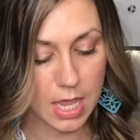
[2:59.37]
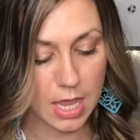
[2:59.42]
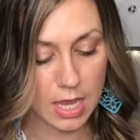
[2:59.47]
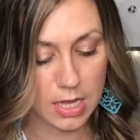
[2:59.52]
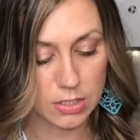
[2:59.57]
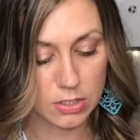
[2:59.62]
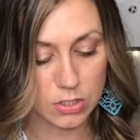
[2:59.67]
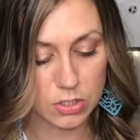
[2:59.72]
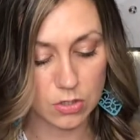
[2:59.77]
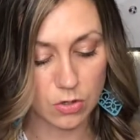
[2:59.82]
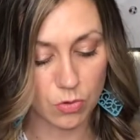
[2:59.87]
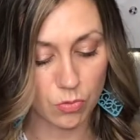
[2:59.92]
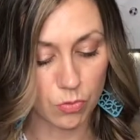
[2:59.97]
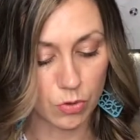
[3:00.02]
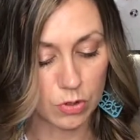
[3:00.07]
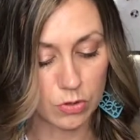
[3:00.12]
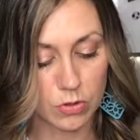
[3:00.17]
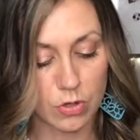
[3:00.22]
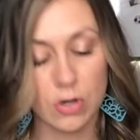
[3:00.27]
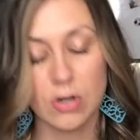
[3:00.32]
and so
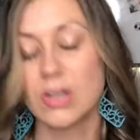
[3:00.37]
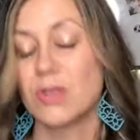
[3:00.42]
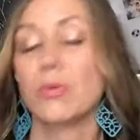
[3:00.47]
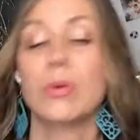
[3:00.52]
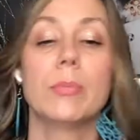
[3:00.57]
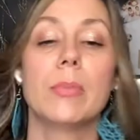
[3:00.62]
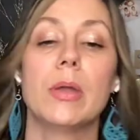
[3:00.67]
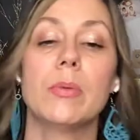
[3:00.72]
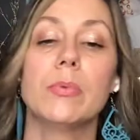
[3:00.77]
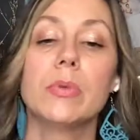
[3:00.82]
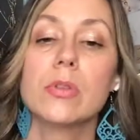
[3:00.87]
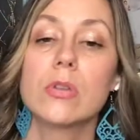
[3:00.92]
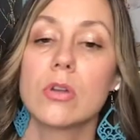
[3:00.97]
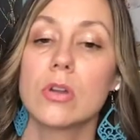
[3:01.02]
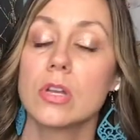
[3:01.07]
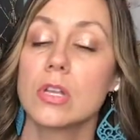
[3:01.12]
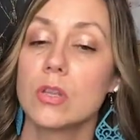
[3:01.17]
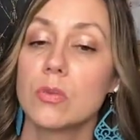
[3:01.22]
we're learning. We may be learning